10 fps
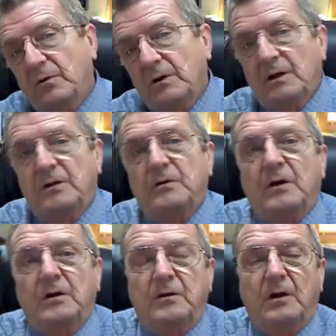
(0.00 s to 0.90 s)
or
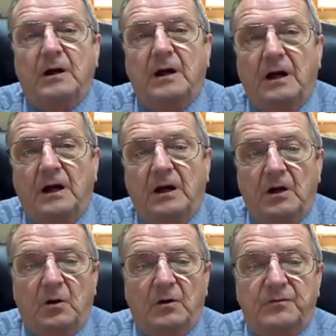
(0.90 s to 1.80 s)

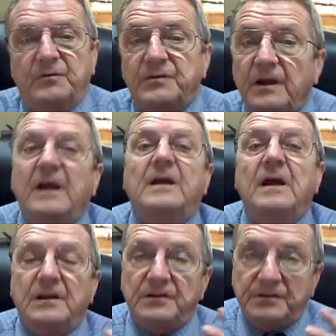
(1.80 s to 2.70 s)
or if you say,
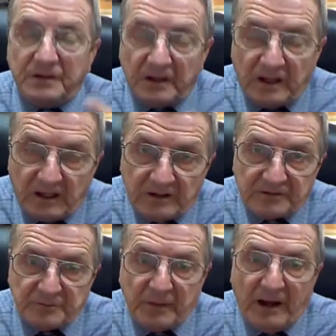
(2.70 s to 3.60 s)
hey,
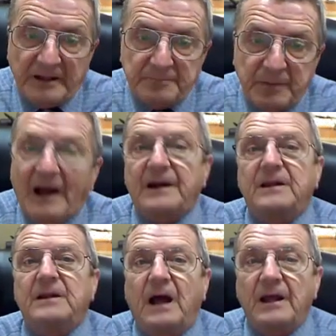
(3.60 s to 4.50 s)
it's my
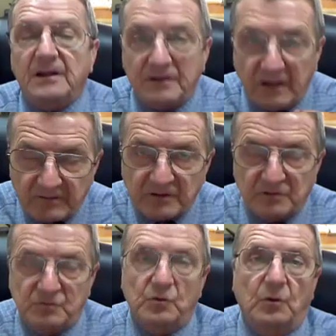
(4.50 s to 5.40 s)
body, I could have
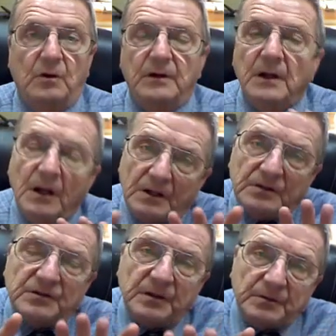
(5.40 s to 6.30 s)
the control of it.
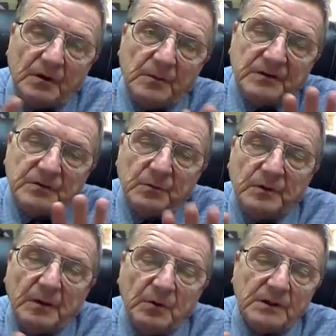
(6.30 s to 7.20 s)
You see what I'm talking about?
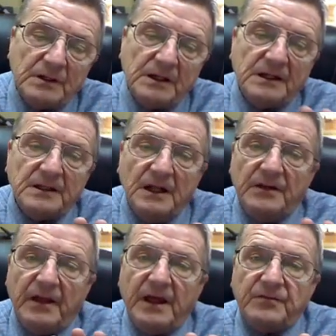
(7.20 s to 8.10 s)
So when I'm looking at
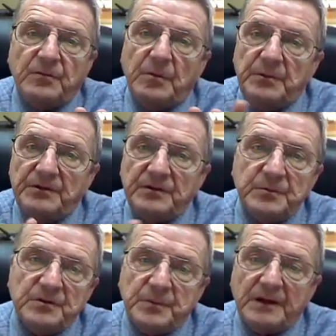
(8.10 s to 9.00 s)
that from a
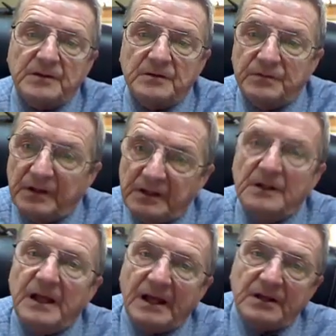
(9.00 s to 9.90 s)
business perspective,
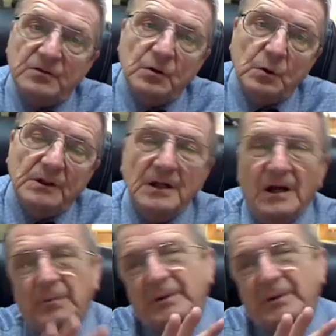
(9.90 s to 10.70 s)
legally I could do it,